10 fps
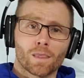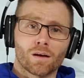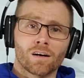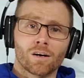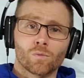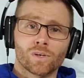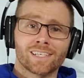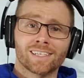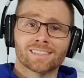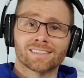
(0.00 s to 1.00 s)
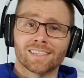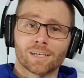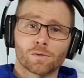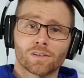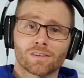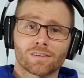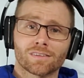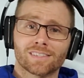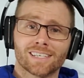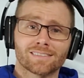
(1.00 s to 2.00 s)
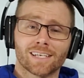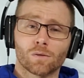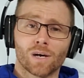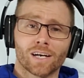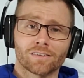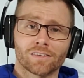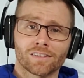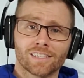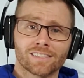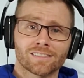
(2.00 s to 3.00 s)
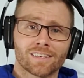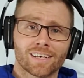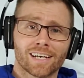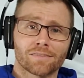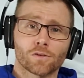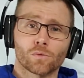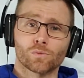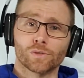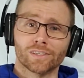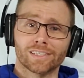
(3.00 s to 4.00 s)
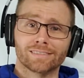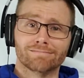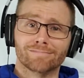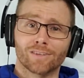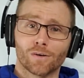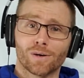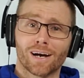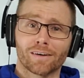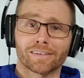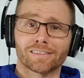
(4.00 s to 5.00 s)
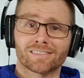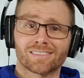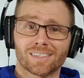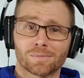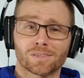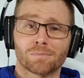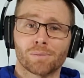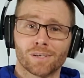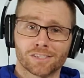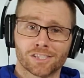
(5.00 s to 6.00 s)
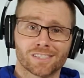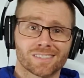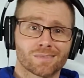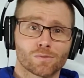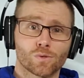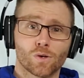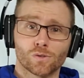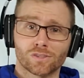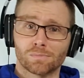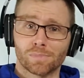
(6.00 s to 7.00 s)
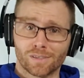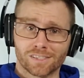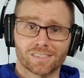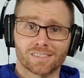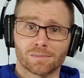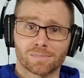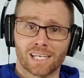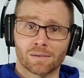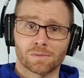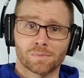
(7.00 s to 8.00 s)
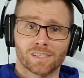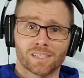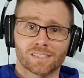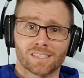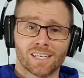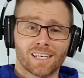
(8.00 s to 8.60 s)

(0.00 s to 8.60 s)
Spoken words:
when he gets in there with Deontay Wilder, he's going to have to really know how to slip some punches and roll some punches sometimes, because,